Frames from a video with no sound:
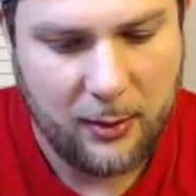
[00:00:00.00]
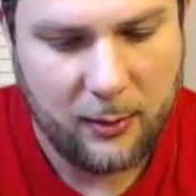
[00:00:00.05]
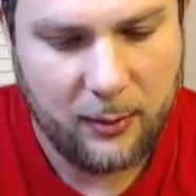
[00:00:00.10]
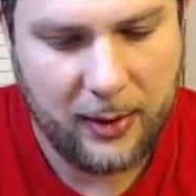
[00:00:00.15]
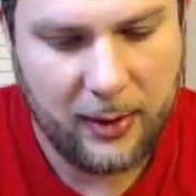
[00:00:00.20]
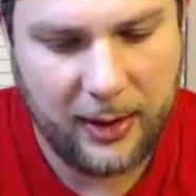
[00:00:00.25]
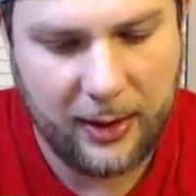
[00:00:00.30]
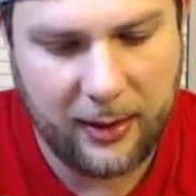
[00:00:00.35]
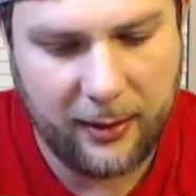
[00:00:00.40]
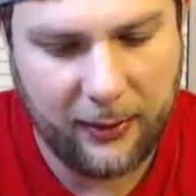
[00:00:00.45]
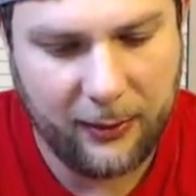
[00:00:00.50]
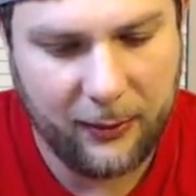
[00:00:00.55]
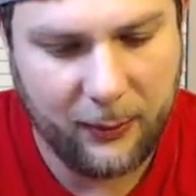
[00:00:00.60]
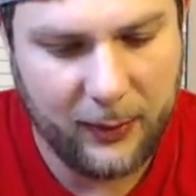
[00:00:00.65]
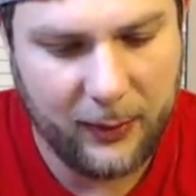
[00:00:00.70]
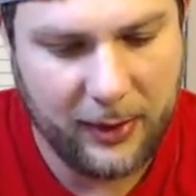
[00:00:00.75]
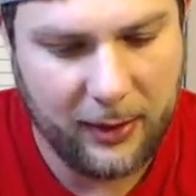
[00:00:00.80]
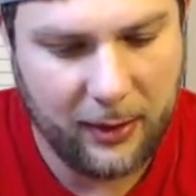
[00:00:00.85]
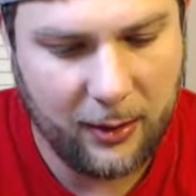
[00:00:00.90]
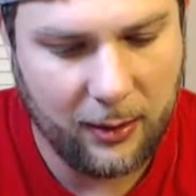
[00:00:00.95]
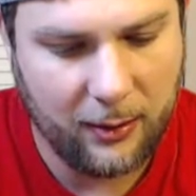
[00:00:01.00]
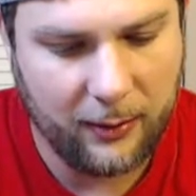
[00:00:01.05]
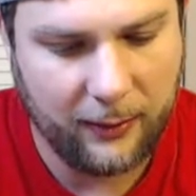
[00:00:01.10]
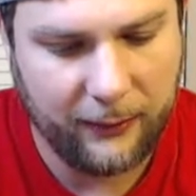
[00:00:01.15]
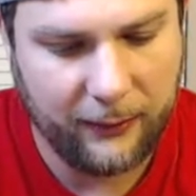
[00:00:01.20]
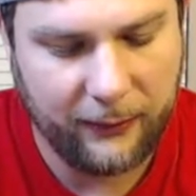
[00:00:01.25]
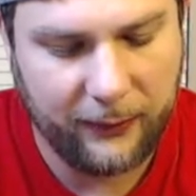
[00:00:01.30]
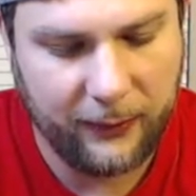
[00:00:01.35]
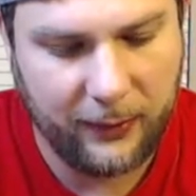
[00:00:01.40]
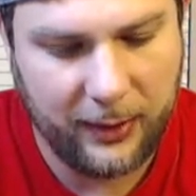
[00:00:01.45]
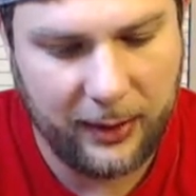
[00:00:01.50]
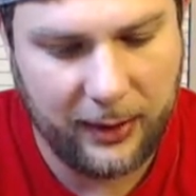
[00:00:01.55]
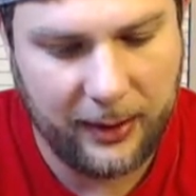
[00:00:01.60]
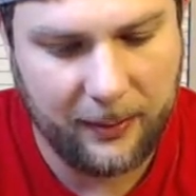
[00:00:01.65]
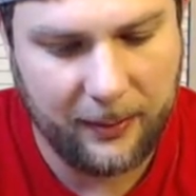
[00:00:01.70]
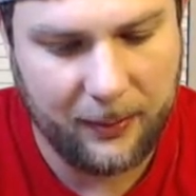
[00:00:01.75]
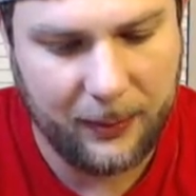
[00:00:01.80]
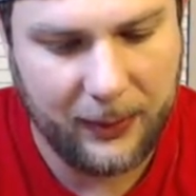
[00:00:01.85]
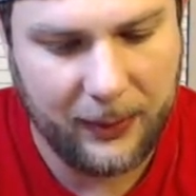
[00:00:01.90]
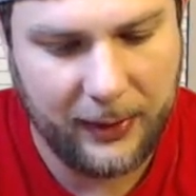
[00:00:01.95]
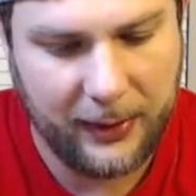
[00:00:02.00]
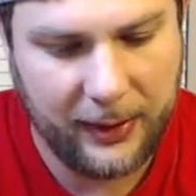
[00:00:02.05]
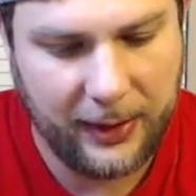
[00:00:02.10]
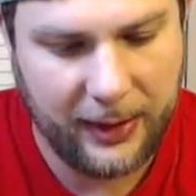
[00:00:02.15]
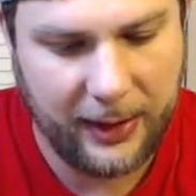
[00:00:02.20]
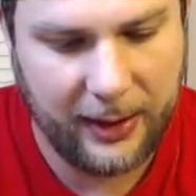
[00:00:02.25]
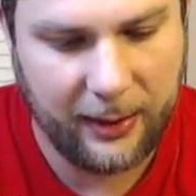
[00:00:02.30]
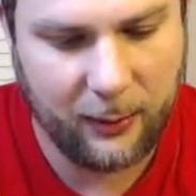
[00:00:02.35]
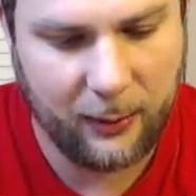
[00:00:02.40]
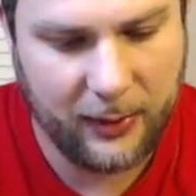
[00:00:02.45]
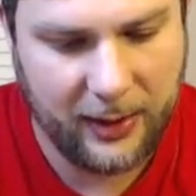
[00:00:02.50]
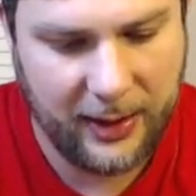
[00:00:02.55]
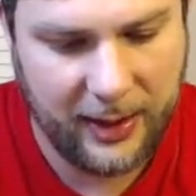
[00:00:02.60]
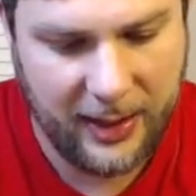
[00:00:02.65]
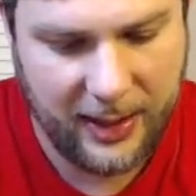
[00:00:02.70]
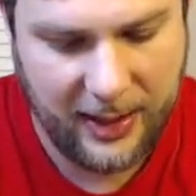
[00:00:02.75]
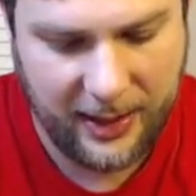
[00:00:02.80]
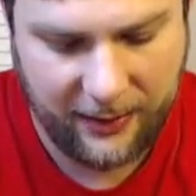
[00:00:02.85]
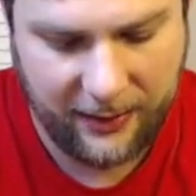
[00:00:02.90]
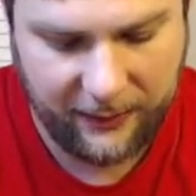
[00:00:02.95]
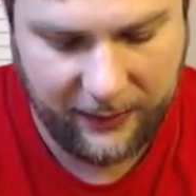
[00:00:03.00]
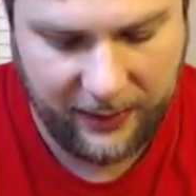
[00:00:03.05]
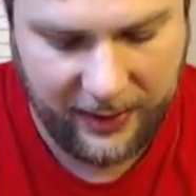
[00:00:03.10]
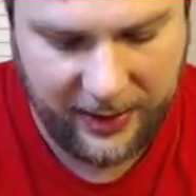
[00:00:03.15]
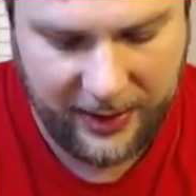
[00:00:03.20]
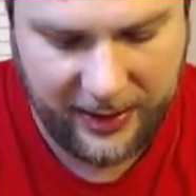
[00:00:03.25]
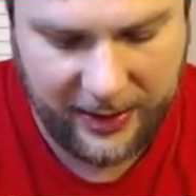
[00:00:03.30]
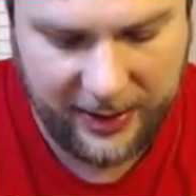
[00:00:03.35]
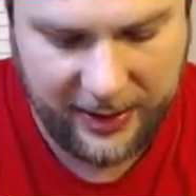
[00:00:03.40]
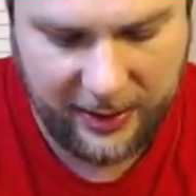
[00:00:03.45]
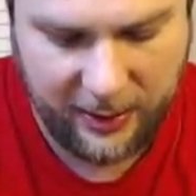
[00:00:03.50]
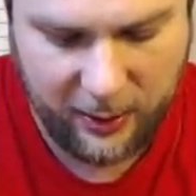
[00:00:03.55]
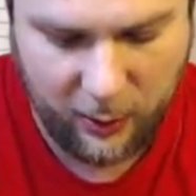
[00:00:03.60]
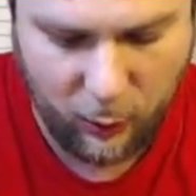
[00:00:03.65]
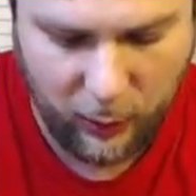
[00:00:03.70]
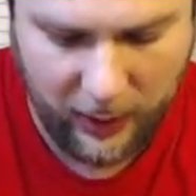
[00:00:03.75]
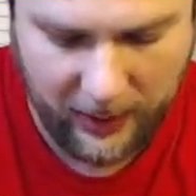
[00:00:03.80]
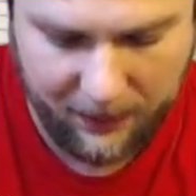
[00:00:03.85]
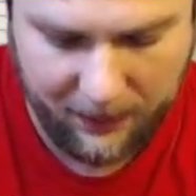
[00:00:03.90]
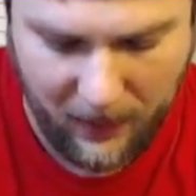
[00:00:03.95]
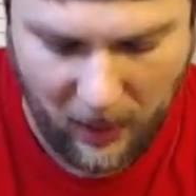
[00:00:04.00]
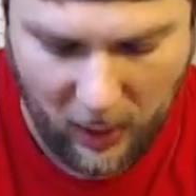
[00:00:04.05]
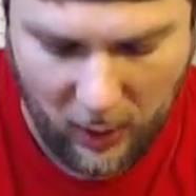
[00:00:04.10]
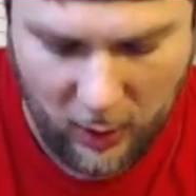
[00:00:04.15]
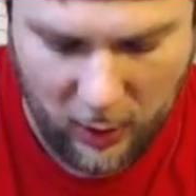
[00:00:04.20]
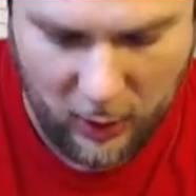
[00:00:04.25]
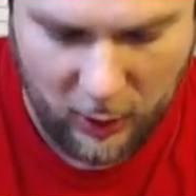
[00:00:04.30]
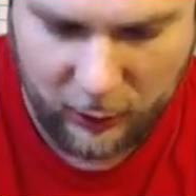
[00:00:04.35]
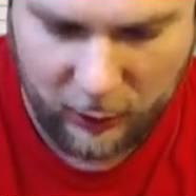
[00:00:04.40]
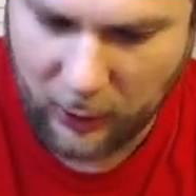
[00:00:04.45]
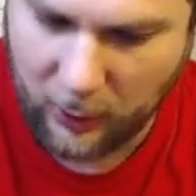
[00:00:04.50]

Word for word: We got a three card flip. And we have a Quick Ball.